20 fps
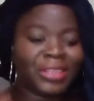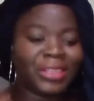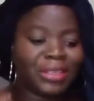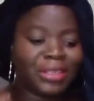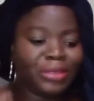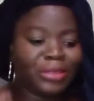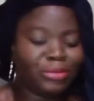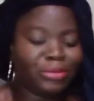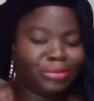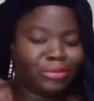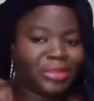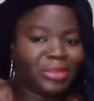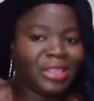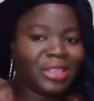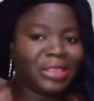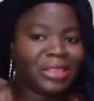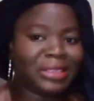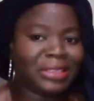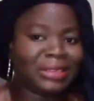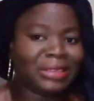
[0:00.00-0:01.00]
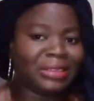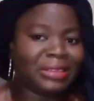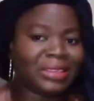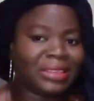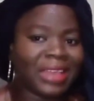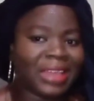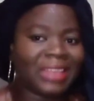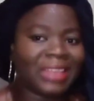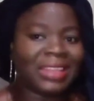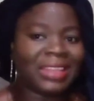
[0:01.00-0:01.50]
they
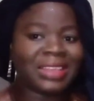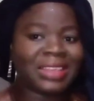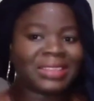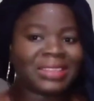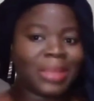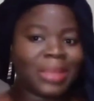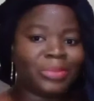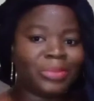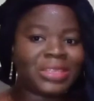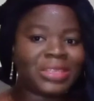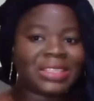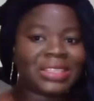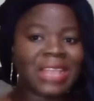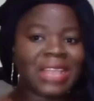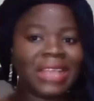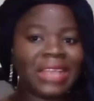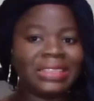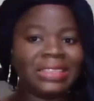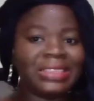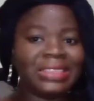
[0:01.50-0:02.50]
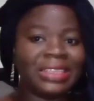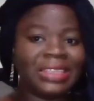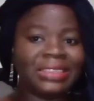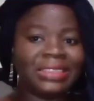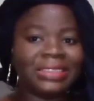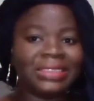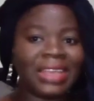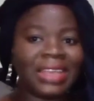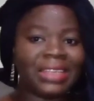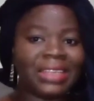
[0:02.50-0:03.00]
gather some sand
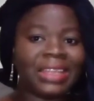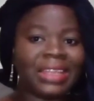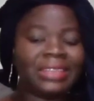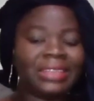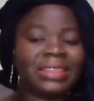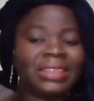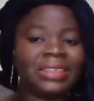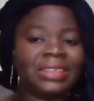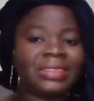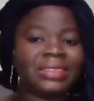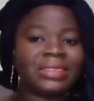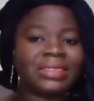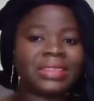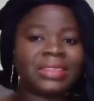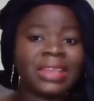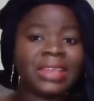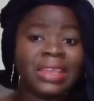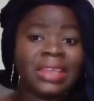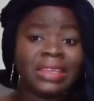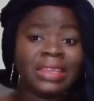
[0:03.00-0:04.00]
and other things,